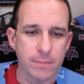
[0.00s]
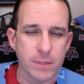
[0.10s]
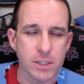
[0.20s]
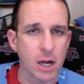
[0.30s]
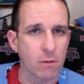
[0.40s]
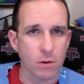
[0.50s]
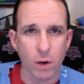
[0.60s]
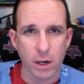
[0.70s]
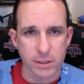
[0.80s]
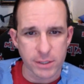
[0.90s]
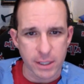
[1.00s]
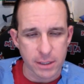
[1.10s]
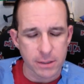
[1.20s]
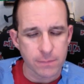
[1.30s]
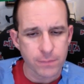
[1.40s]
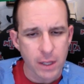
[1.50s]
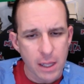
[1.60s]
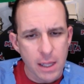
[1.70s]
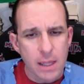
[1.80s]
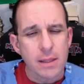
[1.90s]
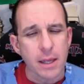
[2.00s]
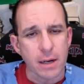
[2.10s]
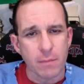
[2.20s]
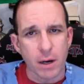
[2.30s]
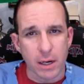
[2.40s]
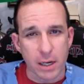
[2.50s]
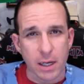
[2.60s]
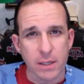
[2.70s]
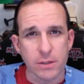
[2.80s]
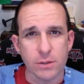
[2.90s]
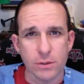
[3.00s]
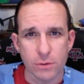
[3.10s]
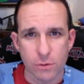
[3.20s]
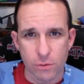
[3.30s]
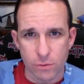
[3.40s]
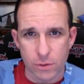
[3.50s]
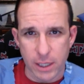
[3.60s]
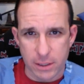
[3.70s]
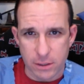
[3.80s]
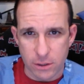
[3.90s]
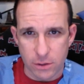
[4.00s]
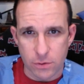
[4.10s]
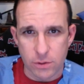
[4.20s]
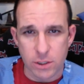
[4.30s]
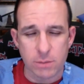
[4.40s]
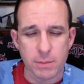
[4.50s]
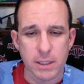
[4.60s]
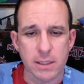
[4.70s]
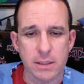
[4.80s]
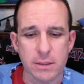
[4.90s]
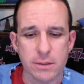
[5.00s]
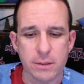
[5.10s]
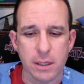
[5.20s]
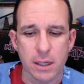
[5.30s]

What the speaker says: It's not required to take it. The antibiotic I do like to use just because